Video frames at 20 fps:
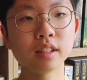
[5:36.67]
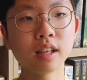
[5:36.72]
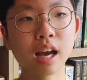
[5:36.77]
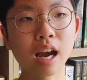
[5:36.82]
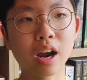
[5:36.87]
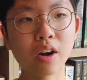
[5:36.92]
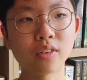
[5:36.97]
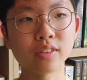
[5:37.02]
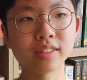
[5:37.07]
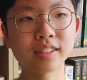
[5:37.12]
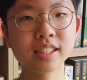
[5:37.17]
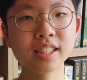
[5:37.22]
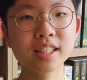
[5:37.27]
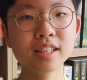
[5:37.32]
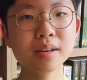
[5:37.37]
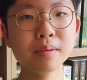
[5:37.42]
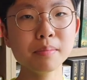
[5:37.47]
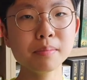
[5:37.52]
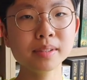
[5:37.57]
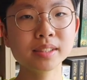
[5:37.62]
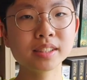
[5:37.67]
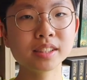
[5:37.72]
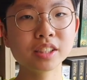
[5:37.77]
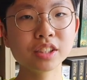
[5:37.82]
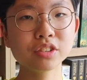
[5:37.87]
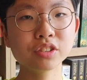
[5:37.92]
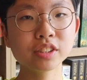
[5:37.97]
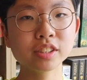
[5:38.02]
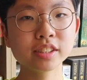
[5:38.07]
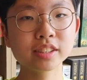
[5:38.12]
our dear
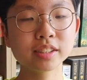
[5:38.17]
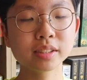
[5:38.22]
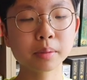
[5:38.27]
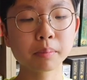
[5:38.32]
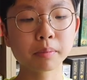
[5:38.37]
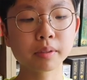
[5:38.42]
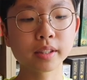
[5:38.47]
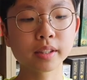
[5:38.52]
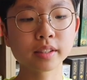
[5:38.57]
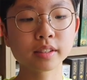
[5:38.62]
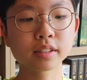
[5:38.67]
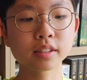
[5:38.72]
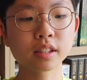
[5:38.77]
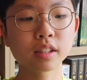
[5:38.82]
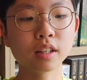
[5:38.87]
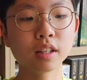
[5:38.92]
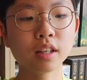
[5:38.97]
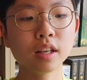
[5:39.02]
mysterious siblings,